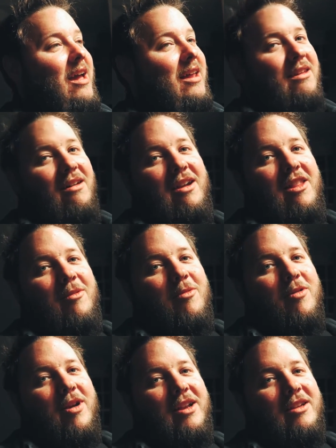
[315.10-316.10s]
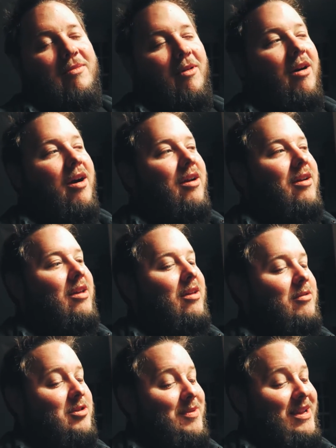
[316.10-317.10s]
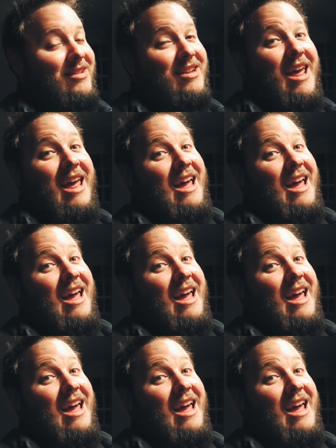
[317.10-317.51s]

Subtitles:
at 9 in the morning tomorrow, which means